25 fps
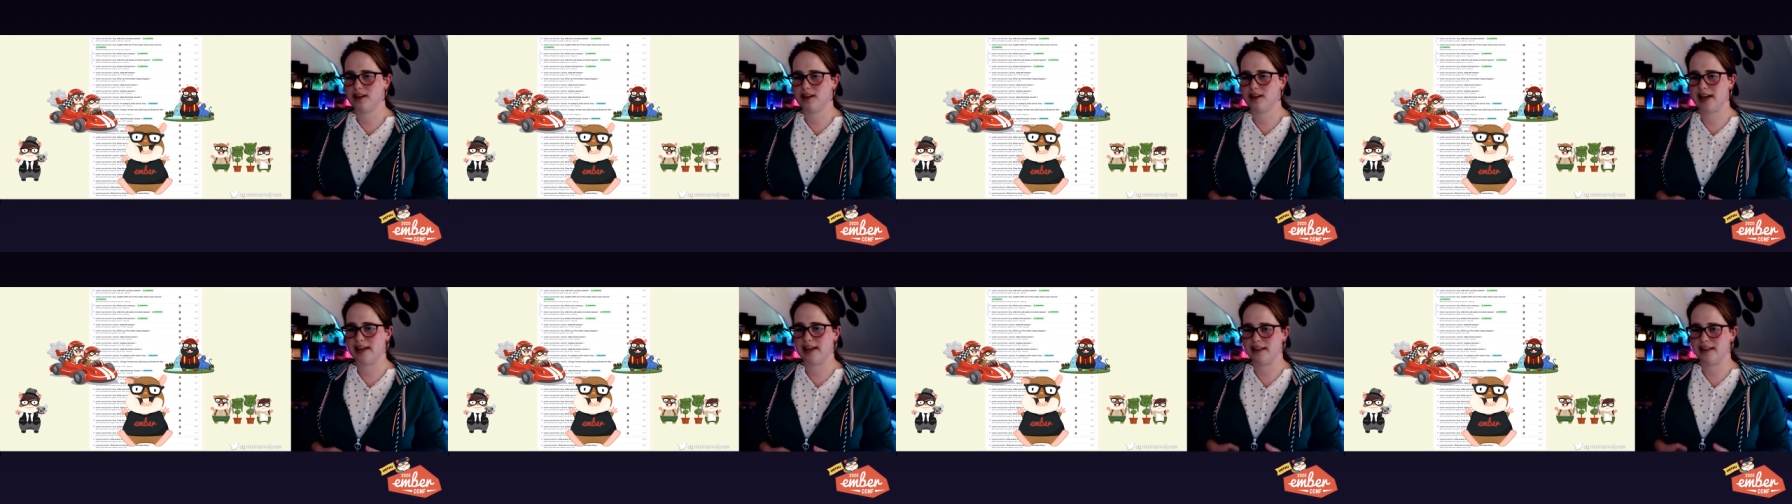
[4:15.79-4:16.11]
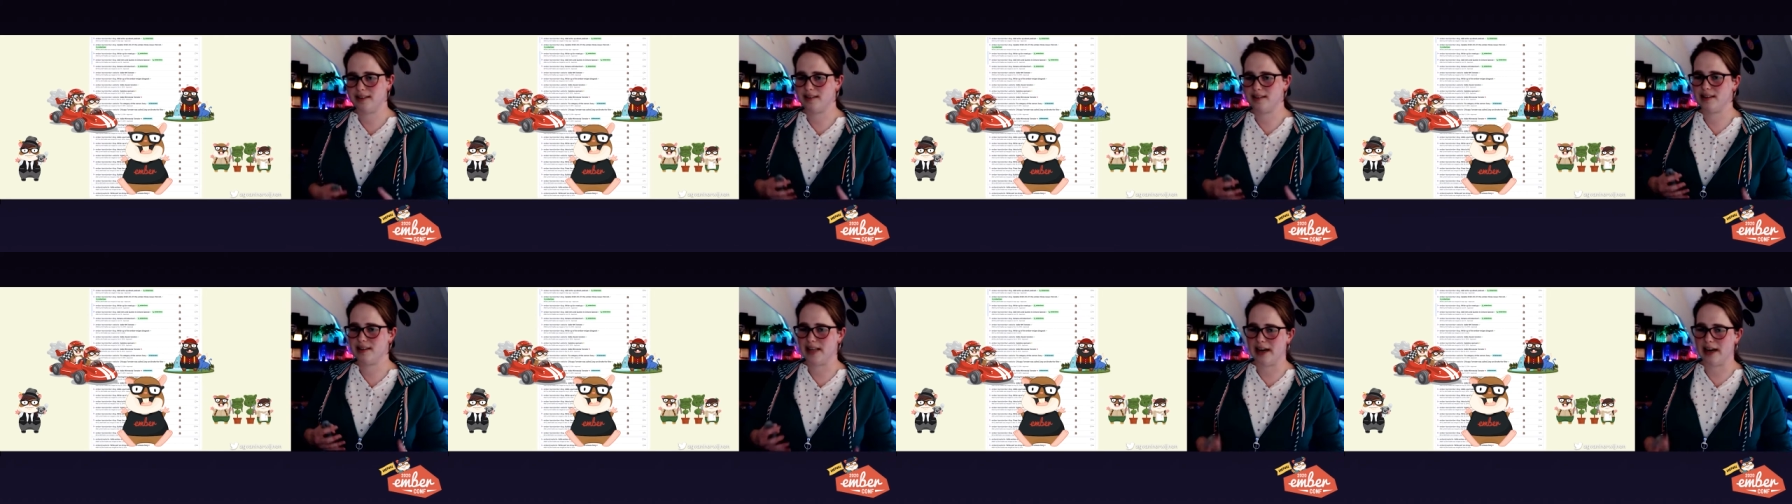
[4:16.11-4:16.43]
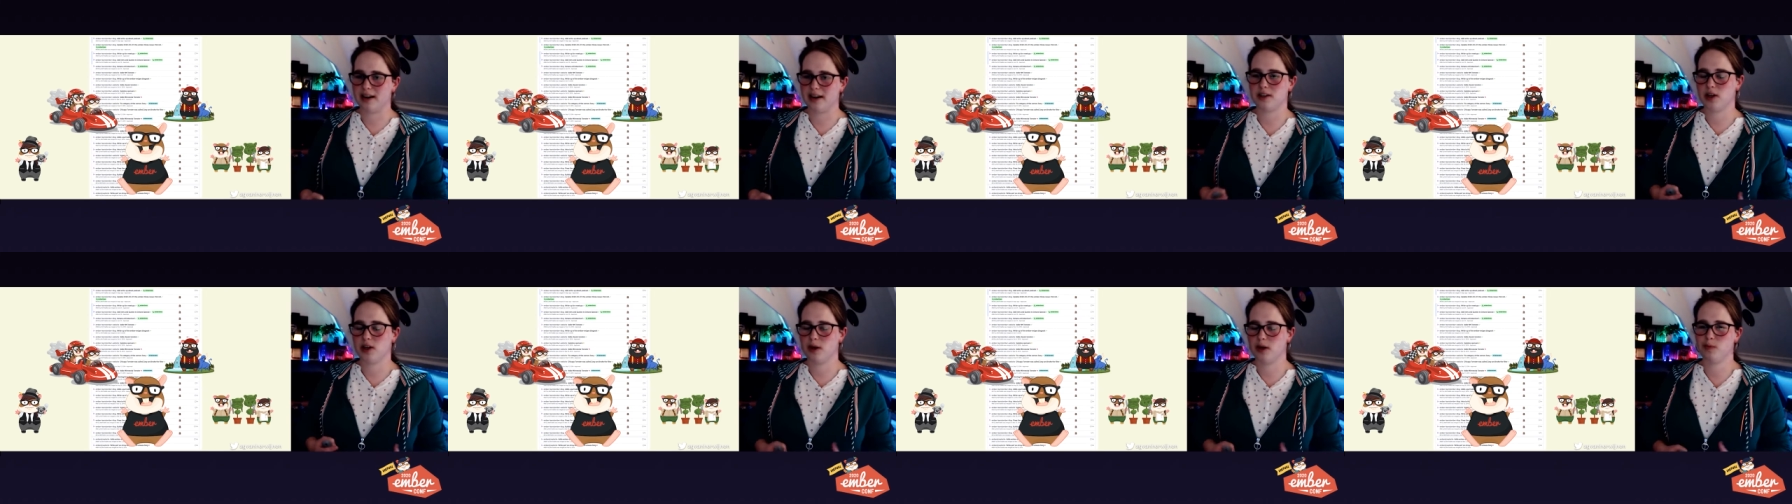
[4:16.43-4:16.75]
that
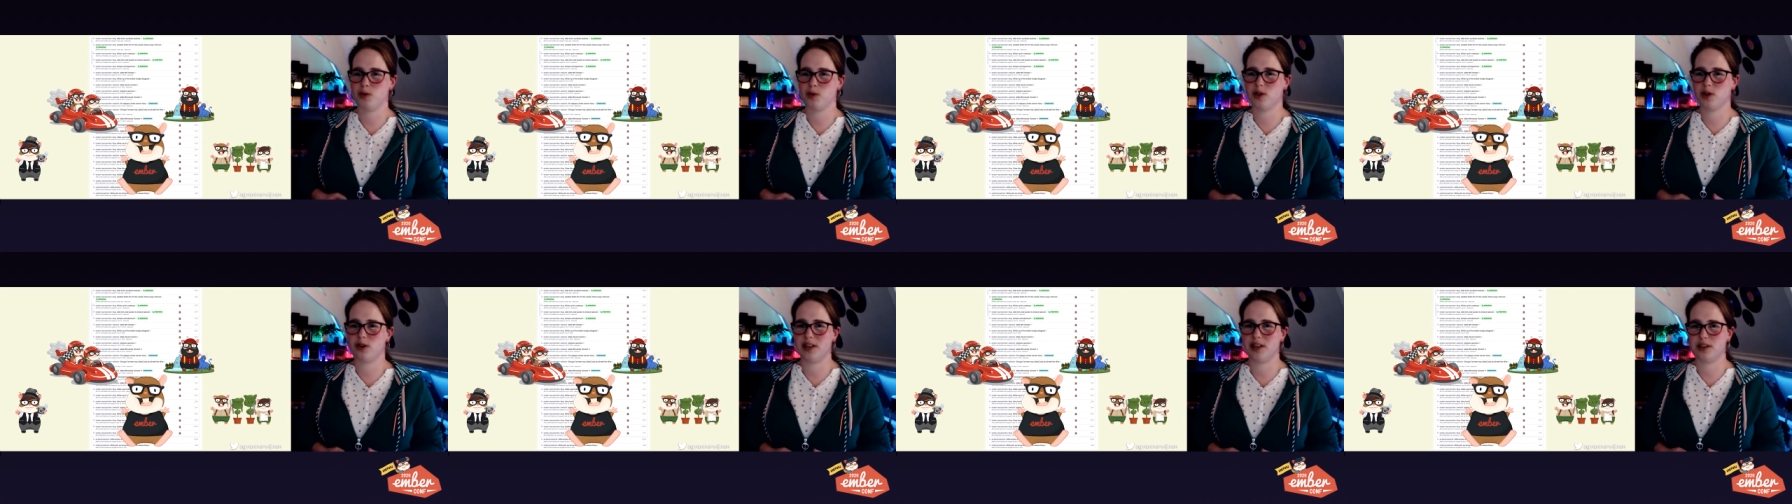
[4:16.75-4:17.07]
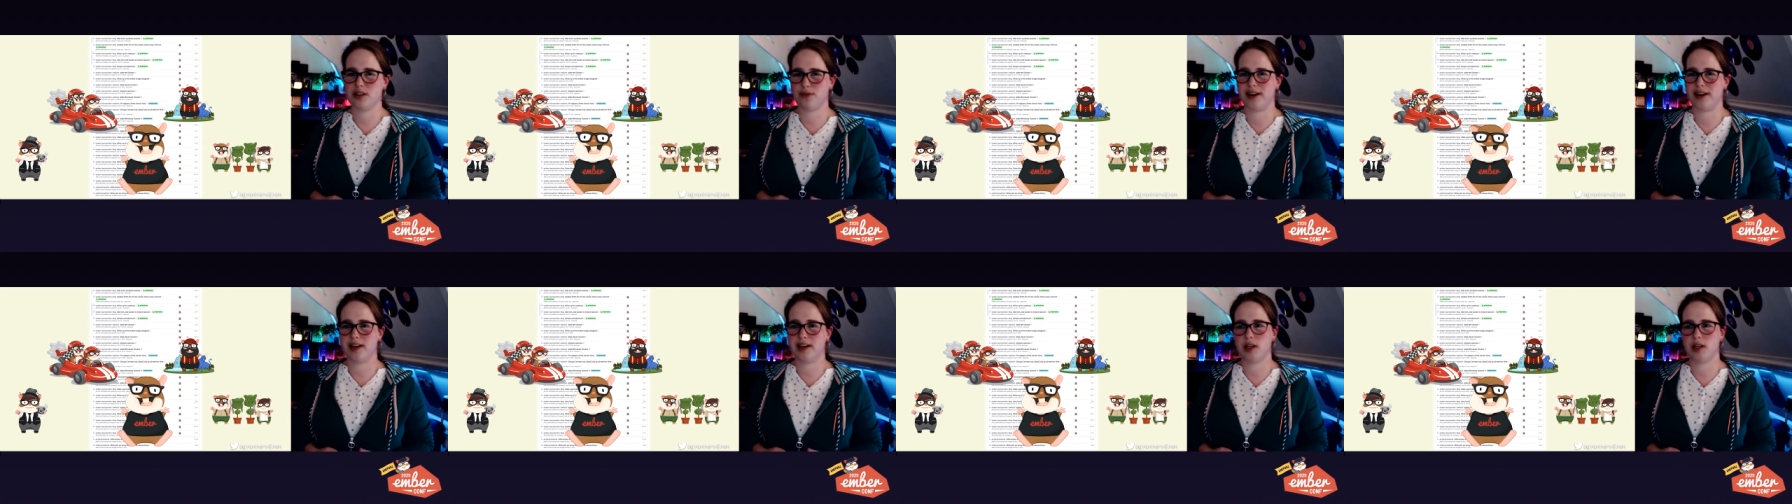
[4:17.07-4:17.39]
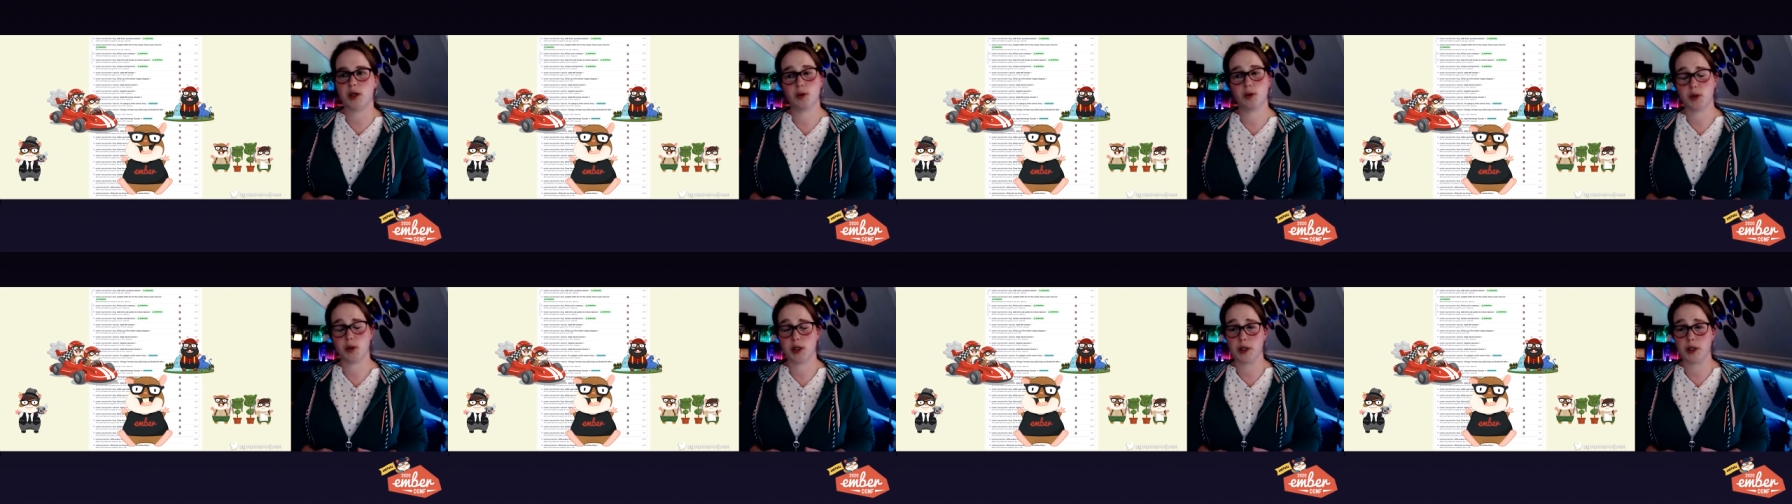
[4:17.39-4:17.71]
their Tomster is
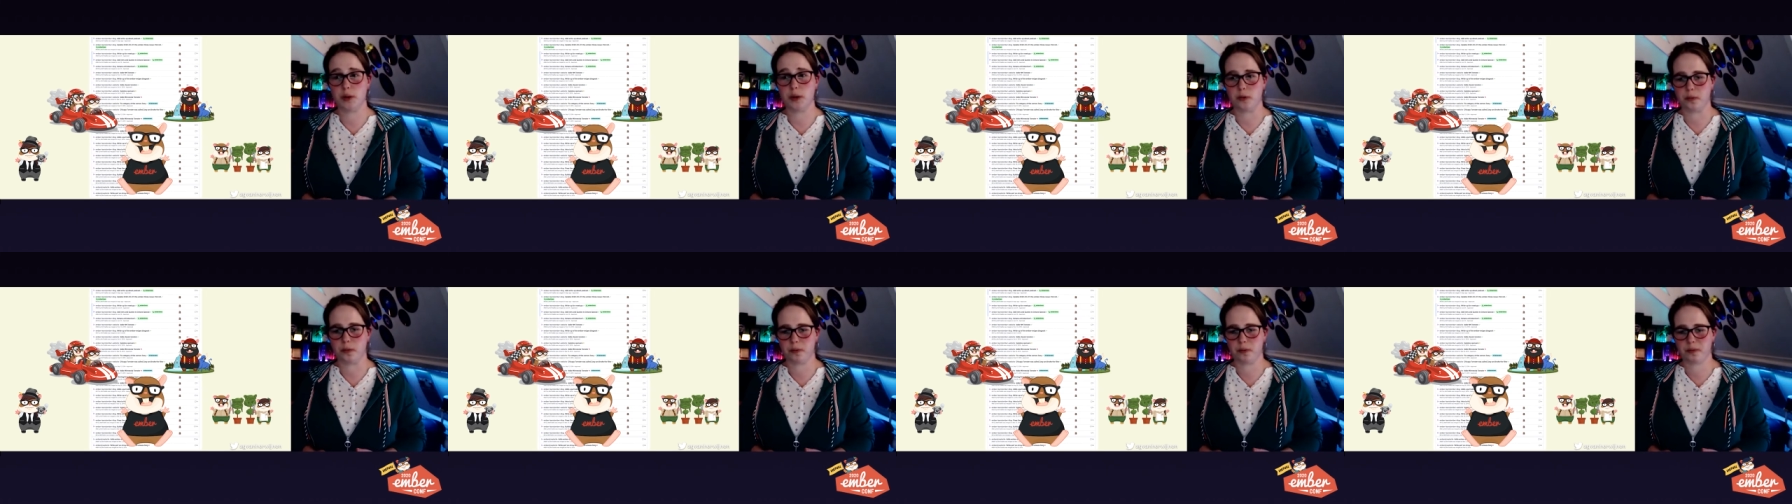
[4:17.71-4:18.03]
valued too.